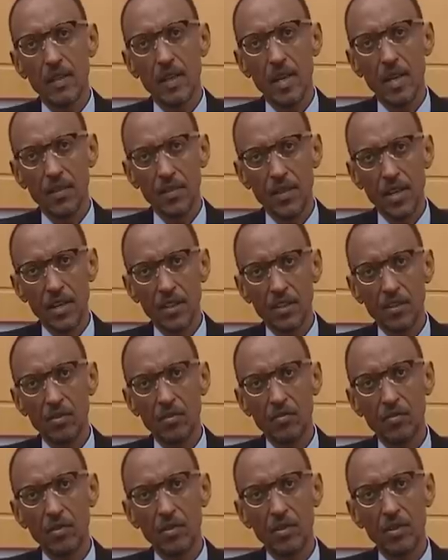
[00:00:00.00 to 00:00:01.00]
I thank
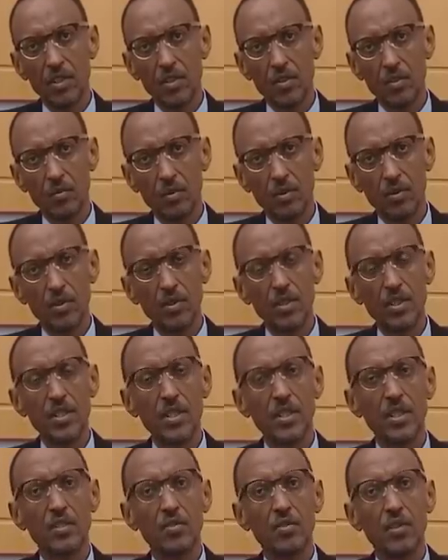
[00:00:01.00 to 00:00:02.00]
you for this
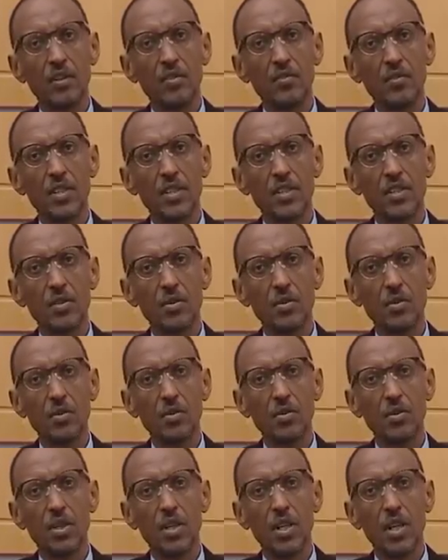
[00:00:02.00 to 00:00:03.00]
opportunity to address
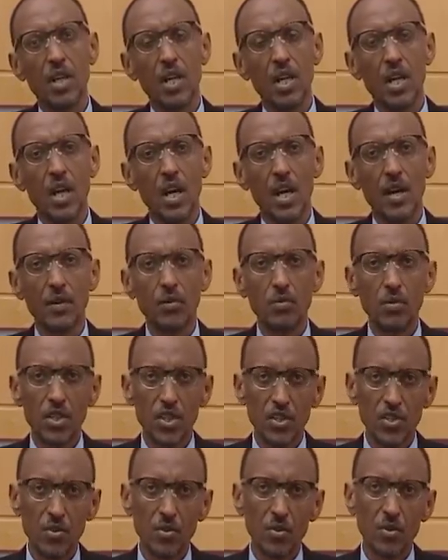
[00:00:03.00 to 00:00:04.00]
you and
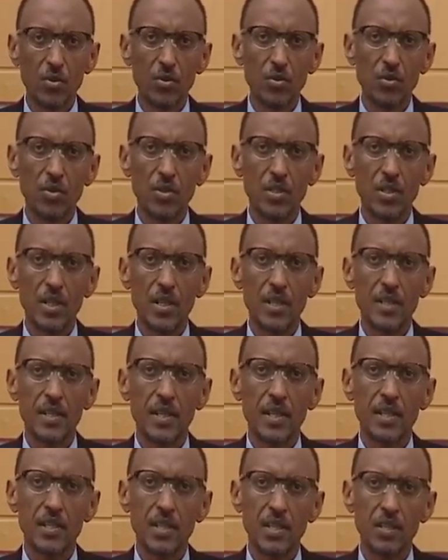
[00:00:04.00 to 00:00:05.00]
wish you a
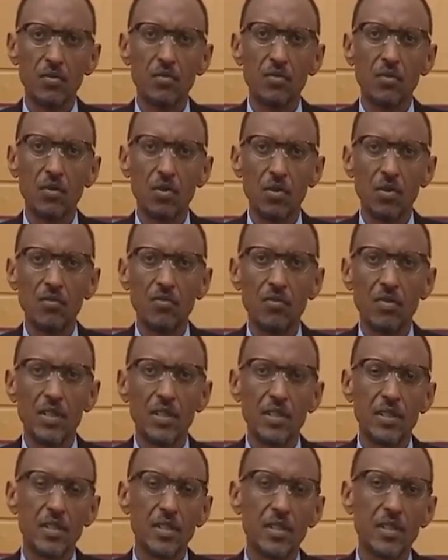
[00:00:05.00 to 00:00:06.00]
successful
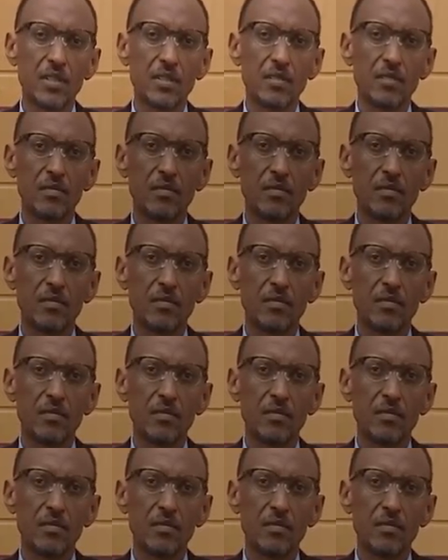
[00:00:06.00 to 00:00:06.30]
conference.